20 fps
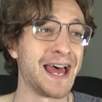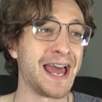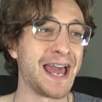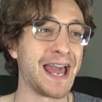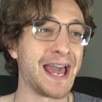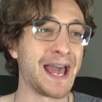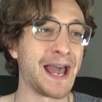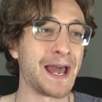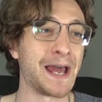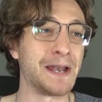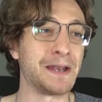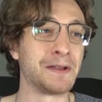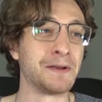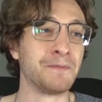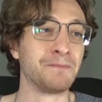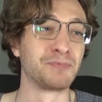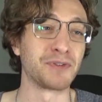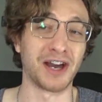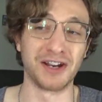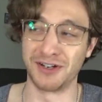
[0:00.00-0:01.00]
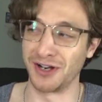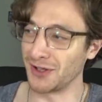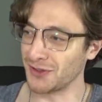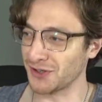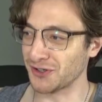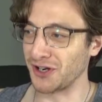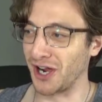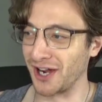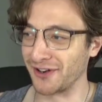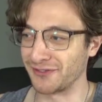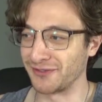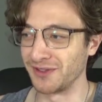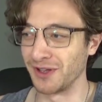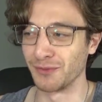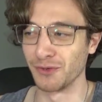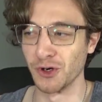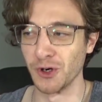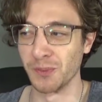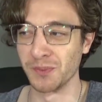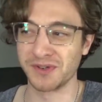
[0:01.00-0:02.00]
and another guy from
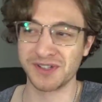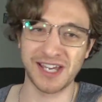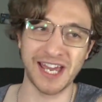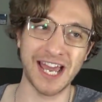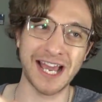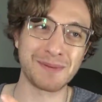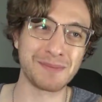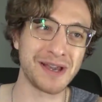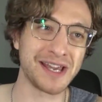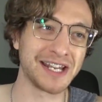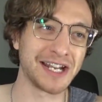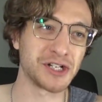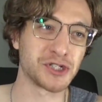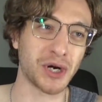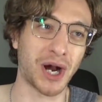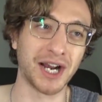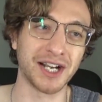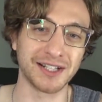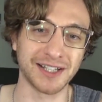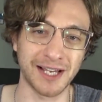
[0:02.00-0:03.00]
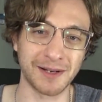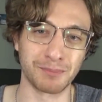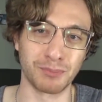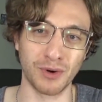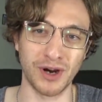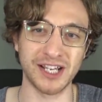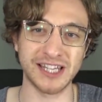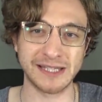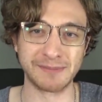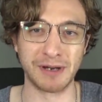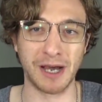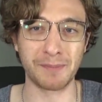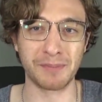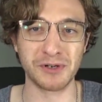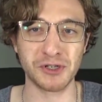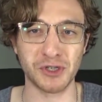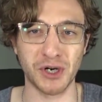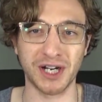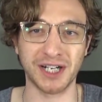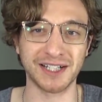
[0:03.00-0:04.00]
the room came in and tried to like break them up
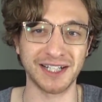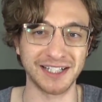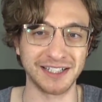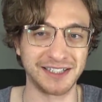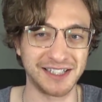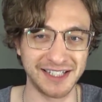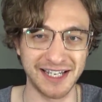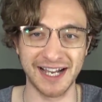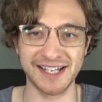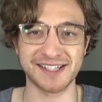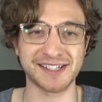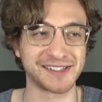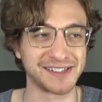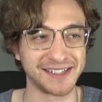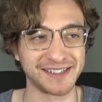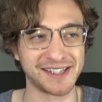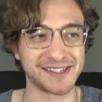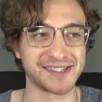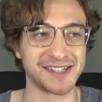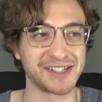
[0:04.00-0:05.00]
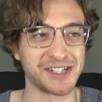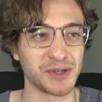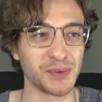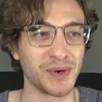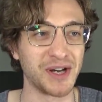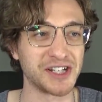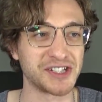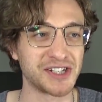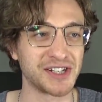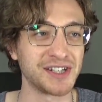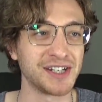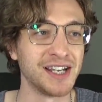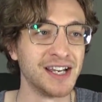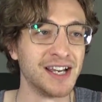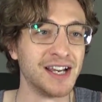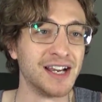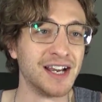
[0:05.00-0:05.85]
and tried to like de-escalate the situation.